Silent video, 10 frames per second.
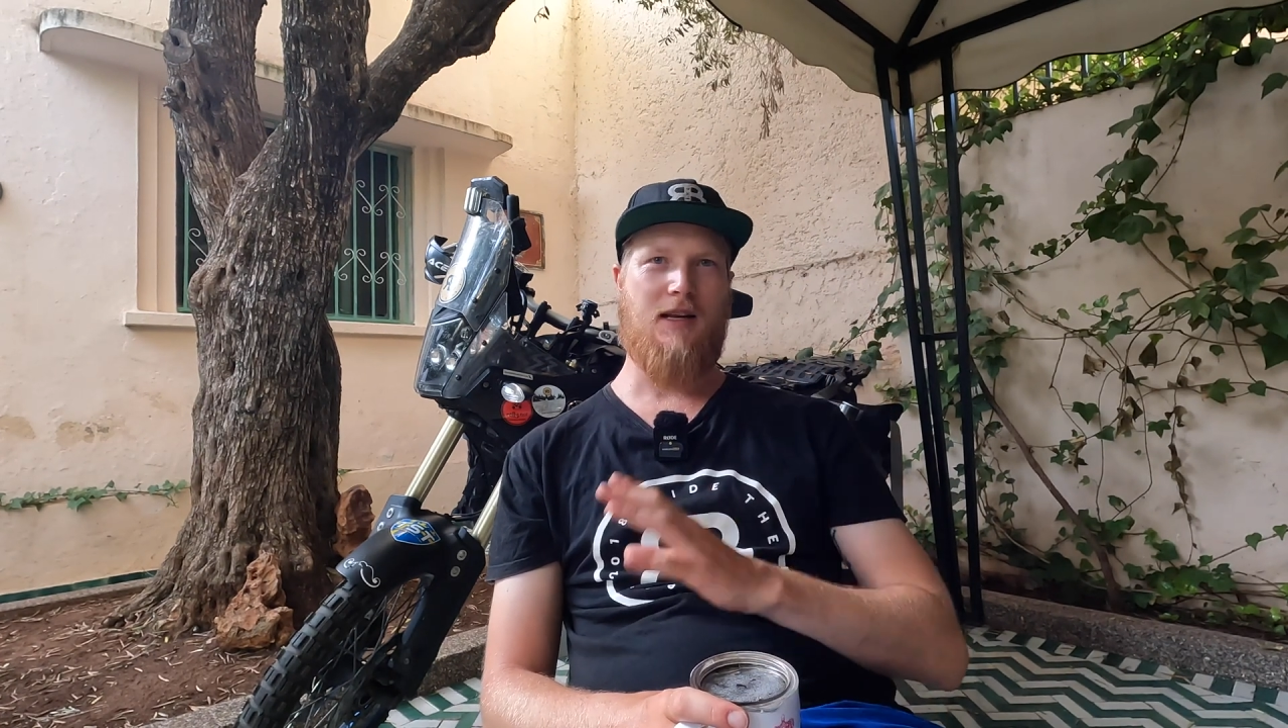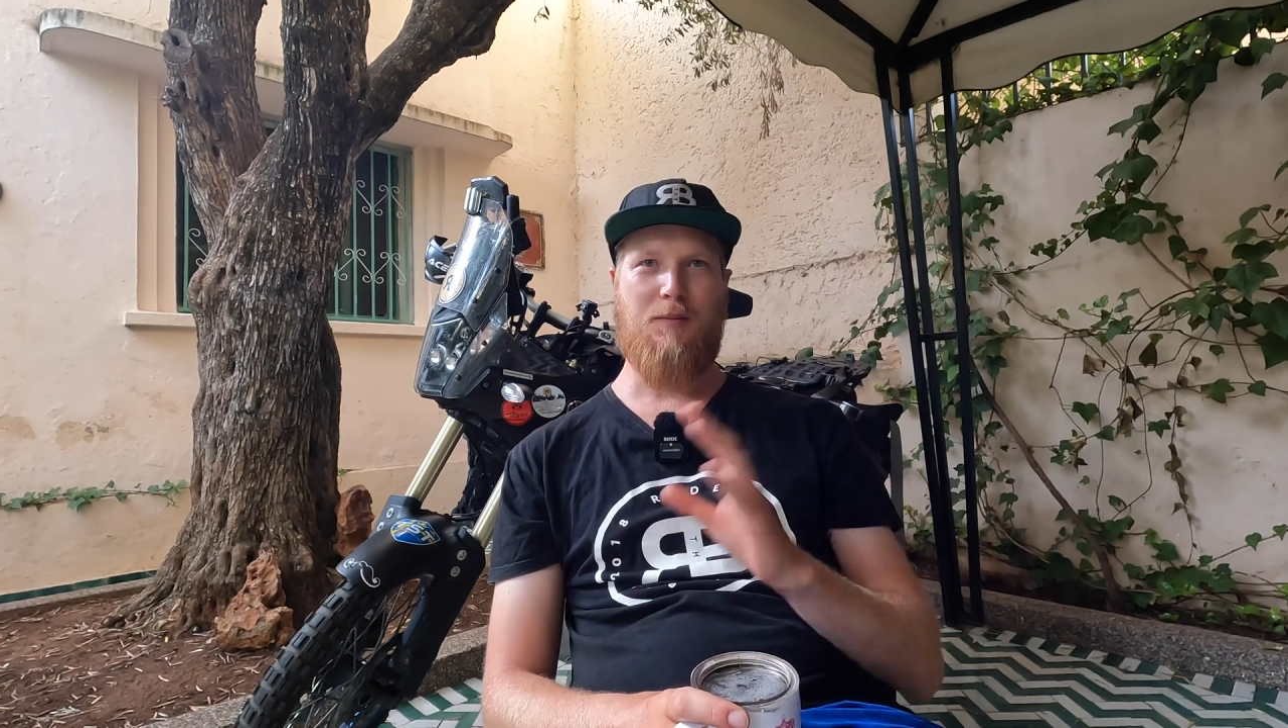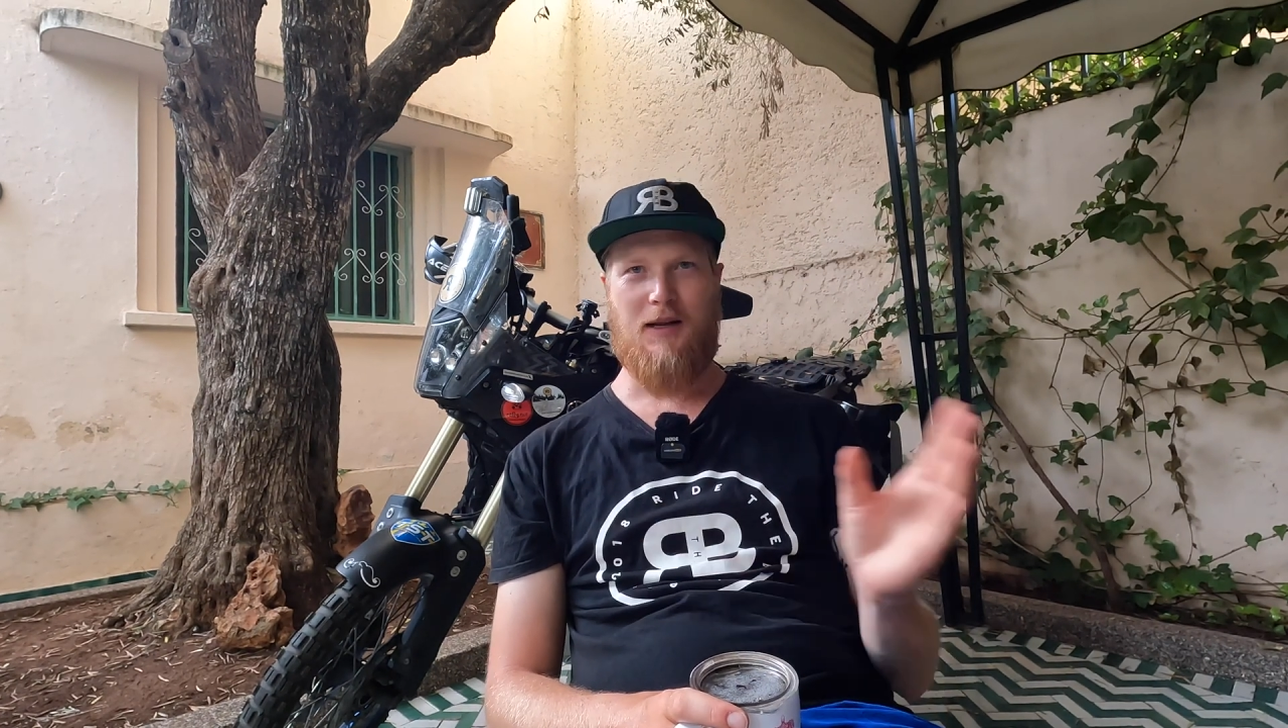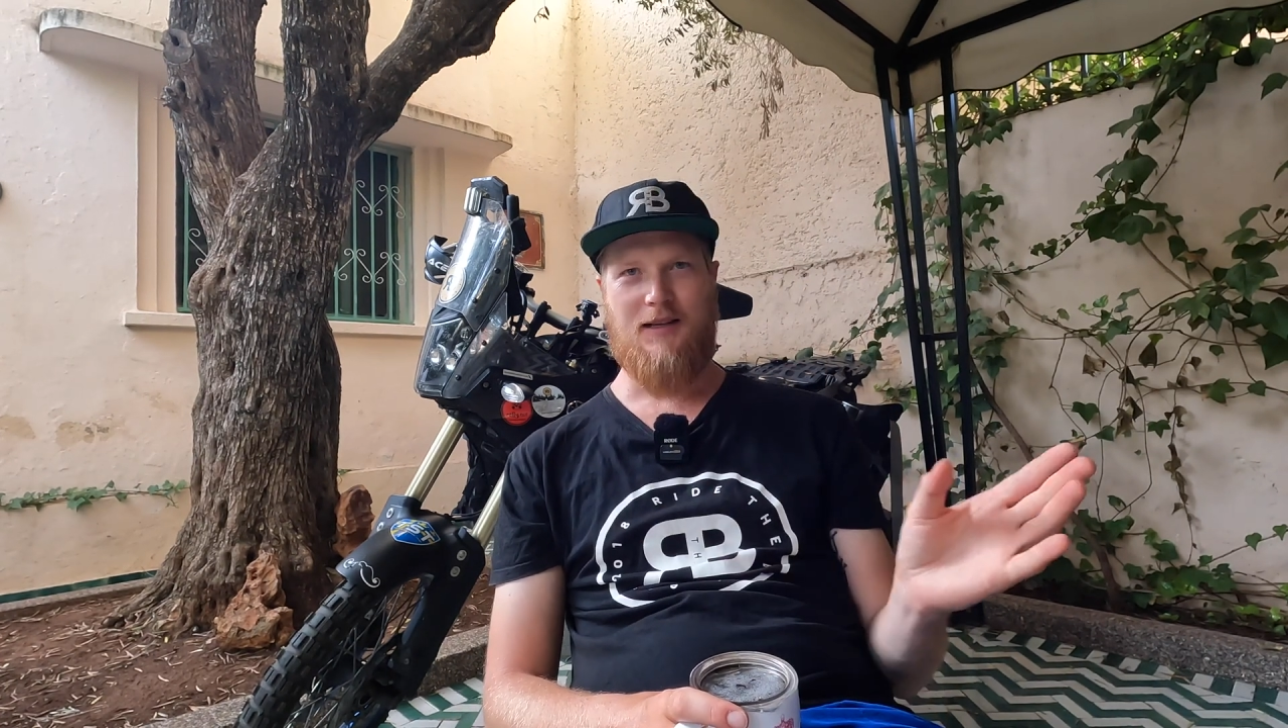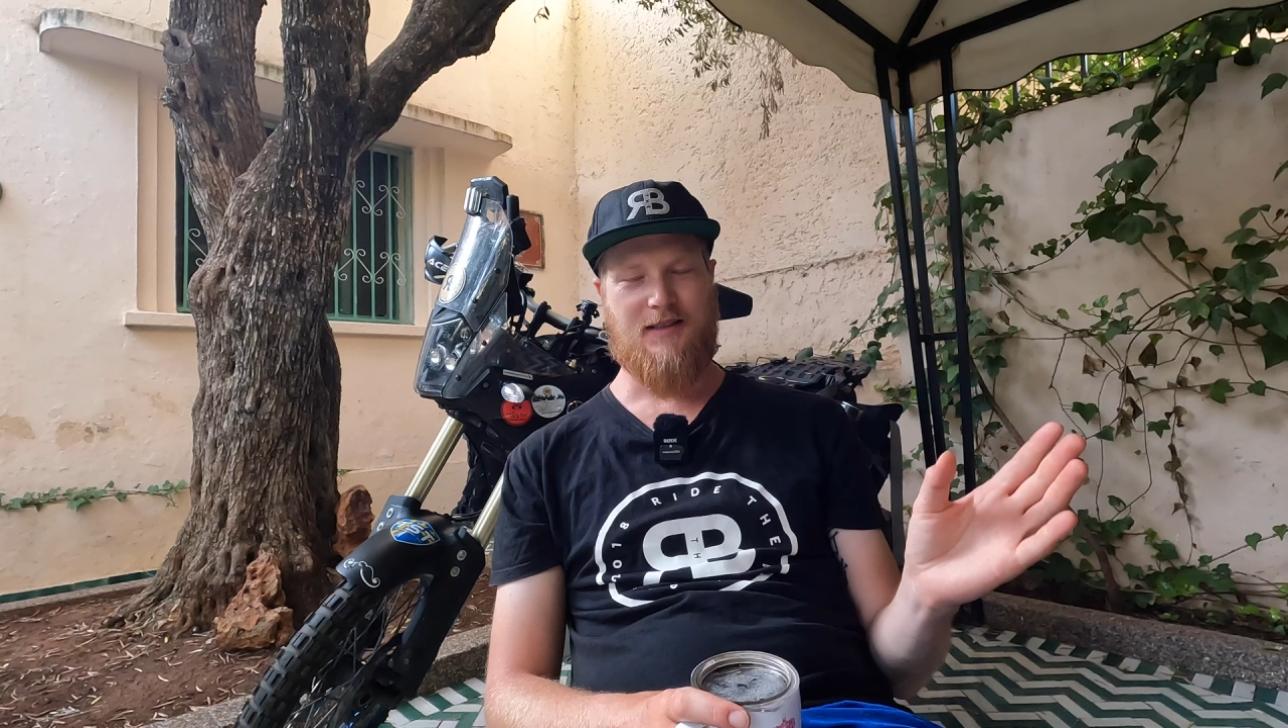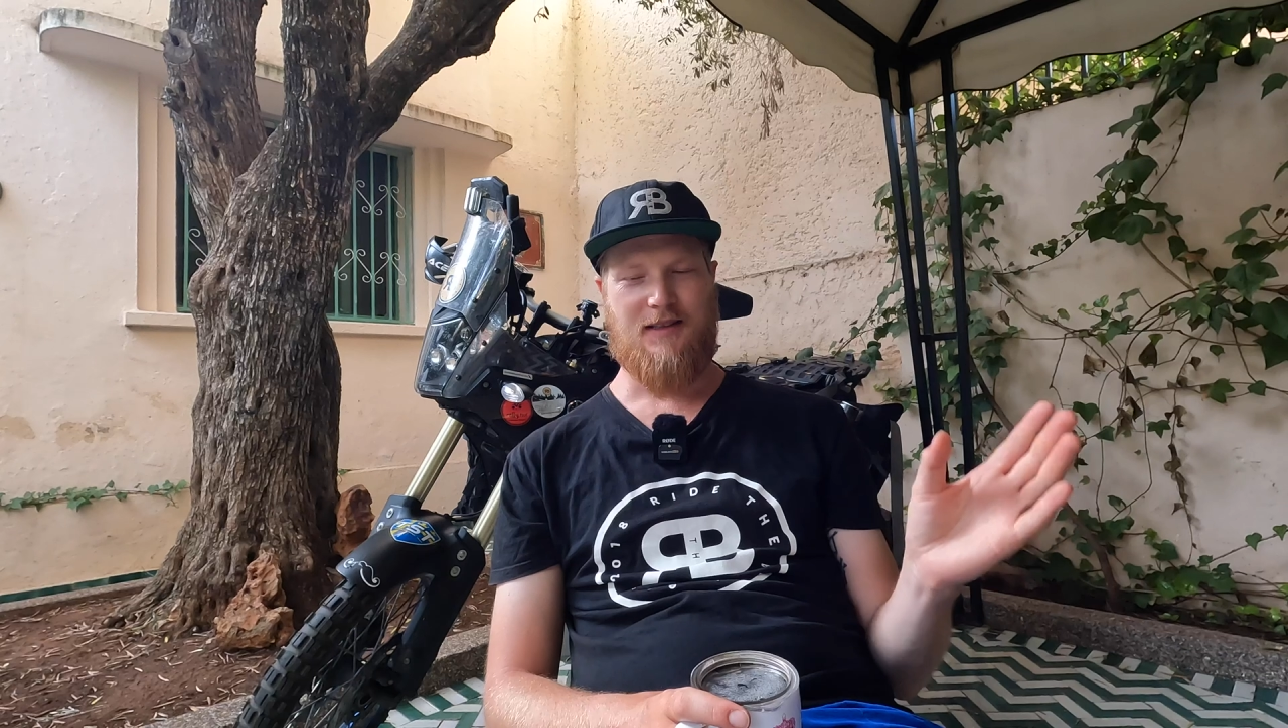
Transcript: any place